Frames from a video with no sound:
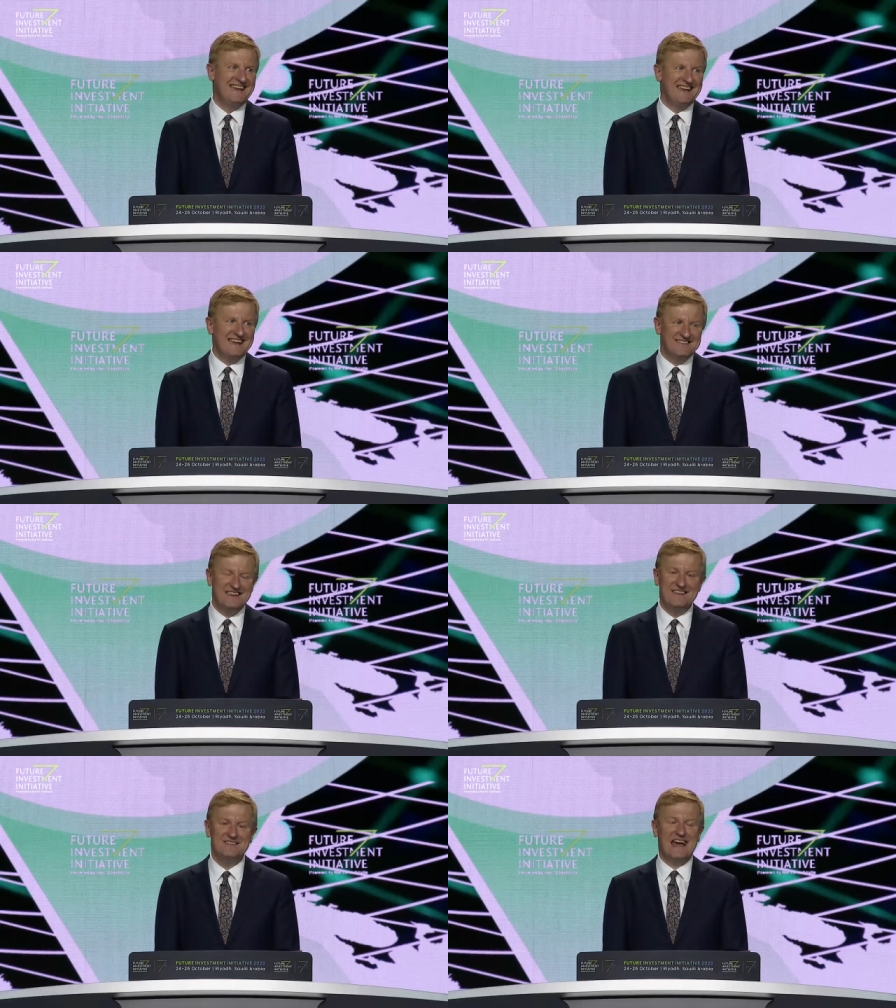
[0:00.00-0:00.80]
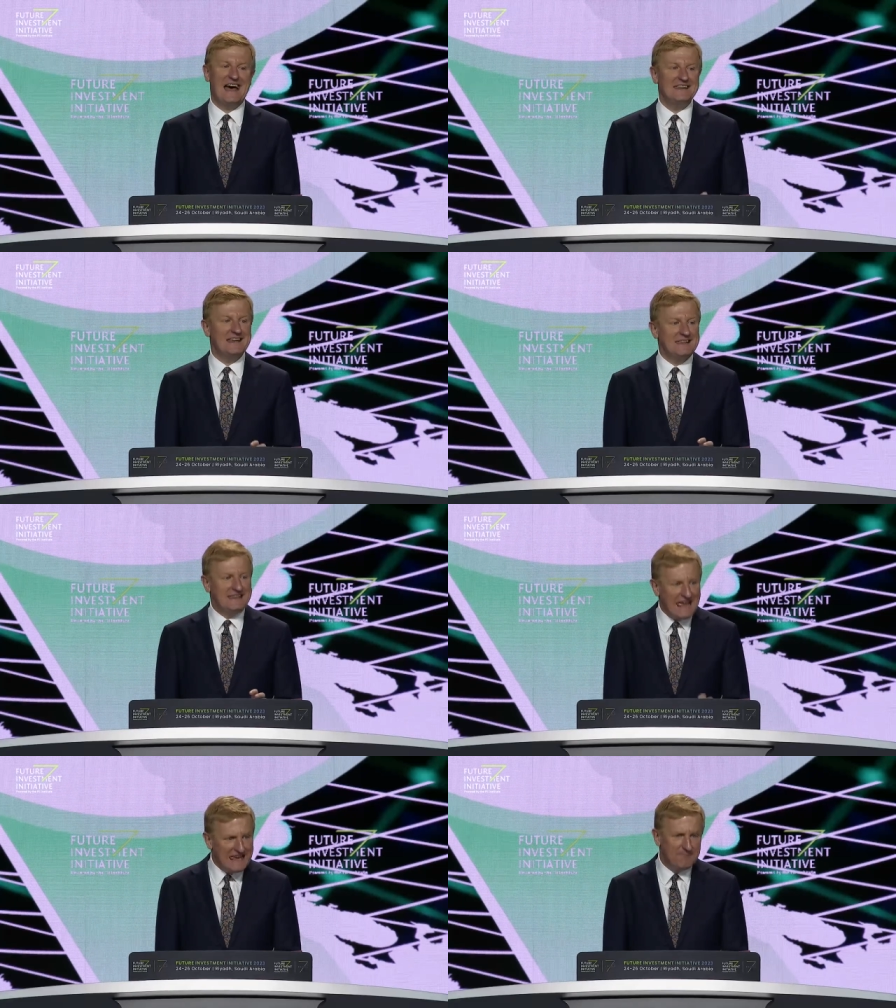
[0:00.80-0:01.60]
It is an
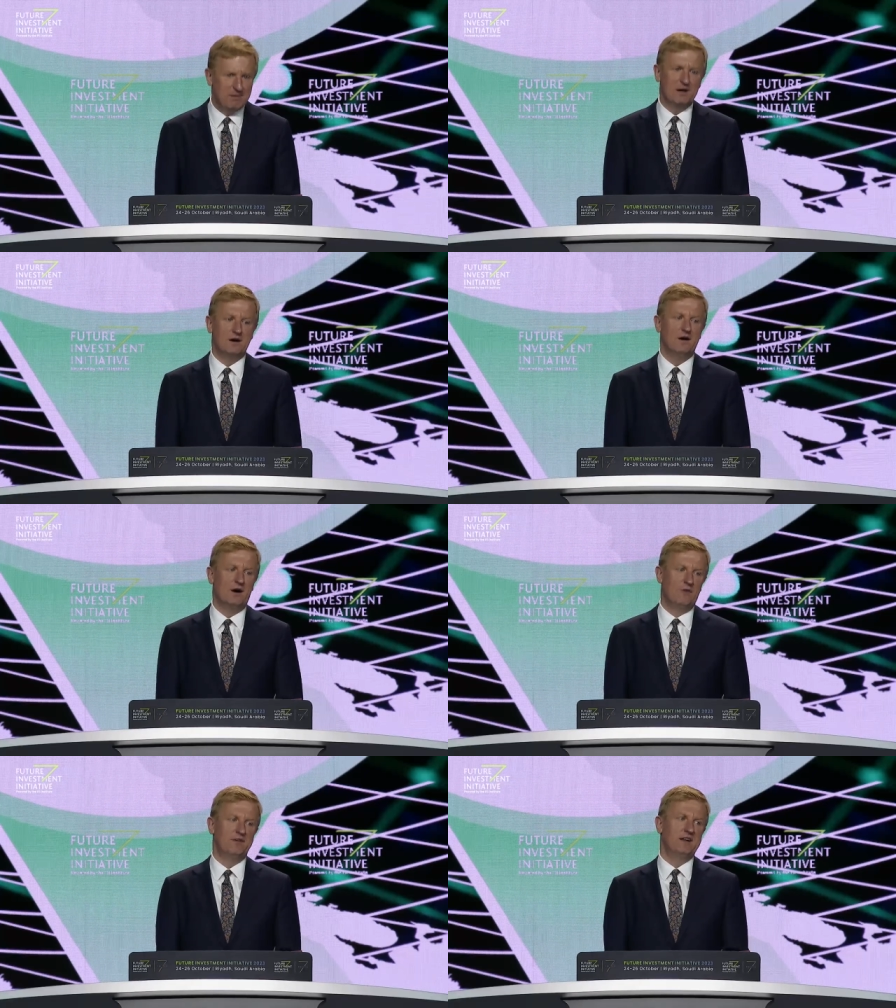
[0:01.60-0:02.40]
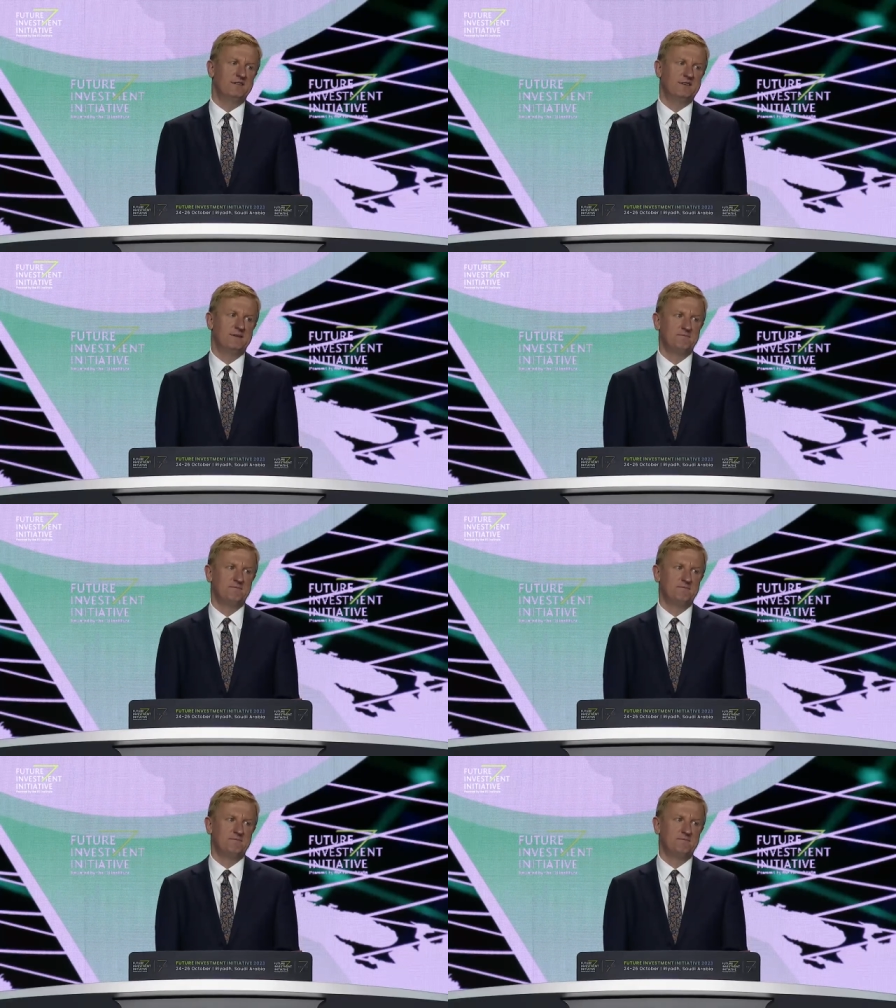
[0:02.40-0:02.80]
enabler of it.